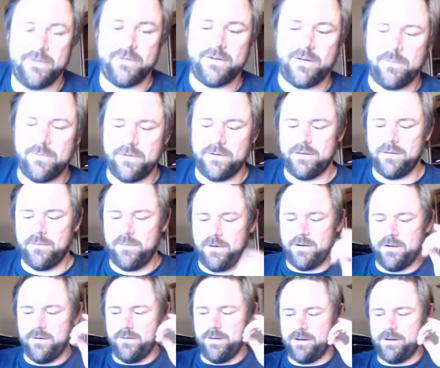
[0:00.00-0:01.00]
or something, let me
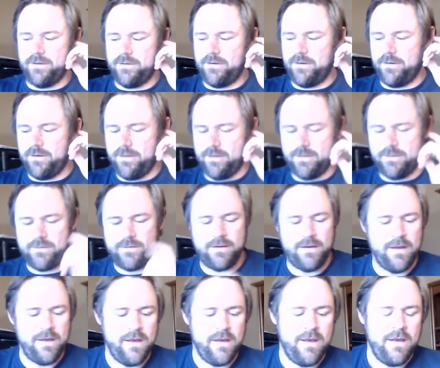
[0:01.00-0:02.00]
know. I can turn it off.
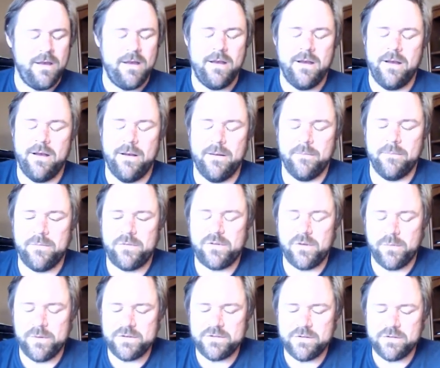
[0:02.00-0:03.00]
Um,
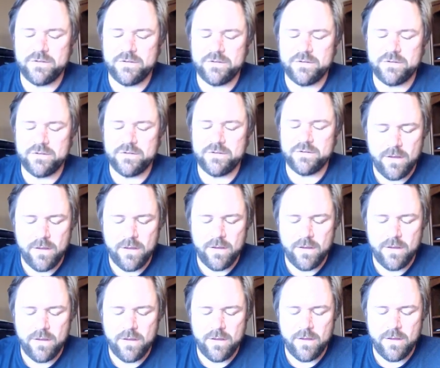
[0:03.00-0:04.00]
so we start with
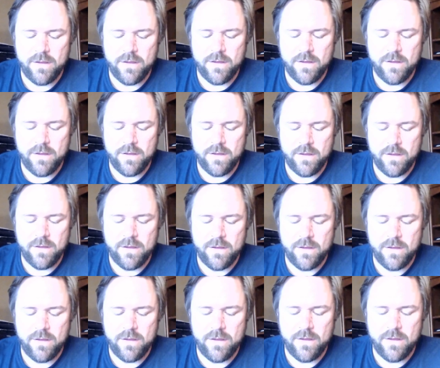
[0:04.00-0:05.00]
peas and then we go
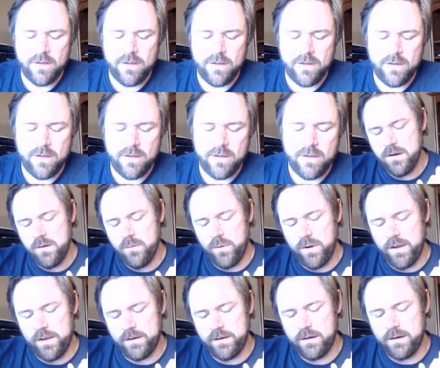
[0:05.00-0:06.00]
into beans.
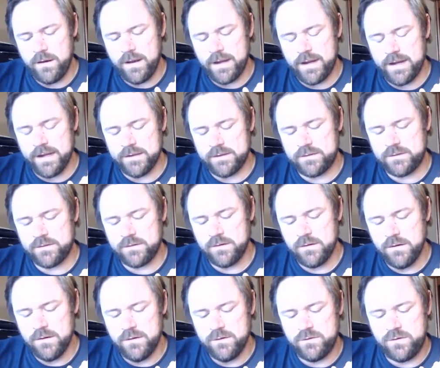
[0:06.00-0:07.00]
When it gets
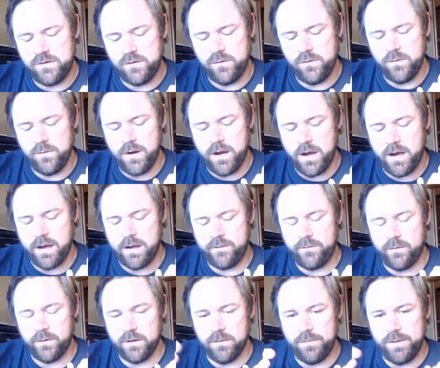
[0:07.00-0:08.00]
to hot
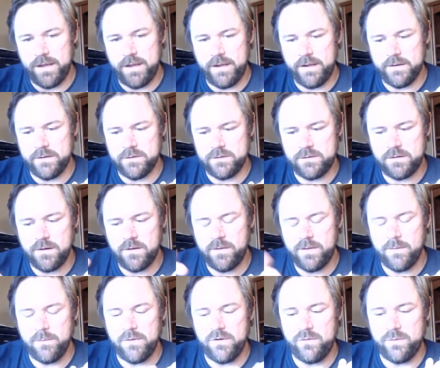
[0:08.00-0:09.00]
for the beans.
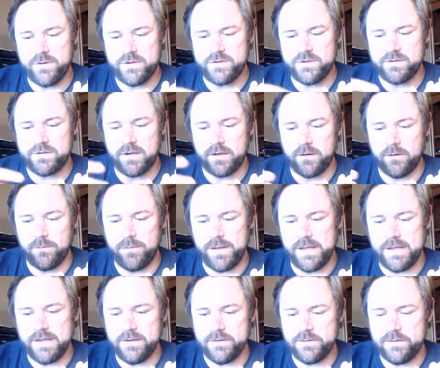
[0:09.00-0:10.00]
Then we switch to southern
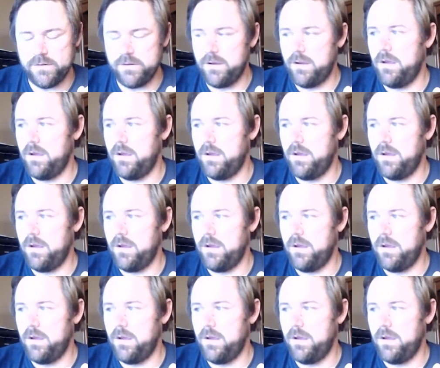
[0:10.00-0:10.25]
peas